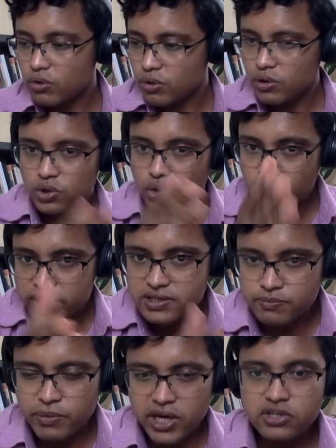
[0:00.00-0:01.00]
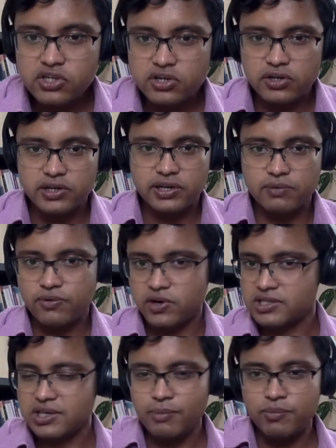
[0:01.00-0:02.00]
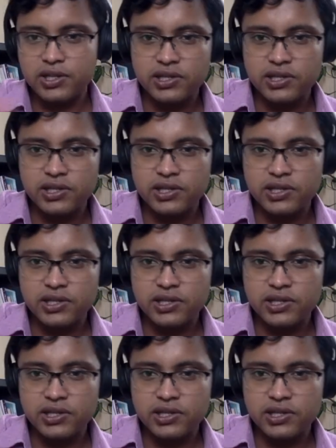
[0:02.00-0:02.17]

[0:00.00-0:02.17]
although is mentioned in, for example,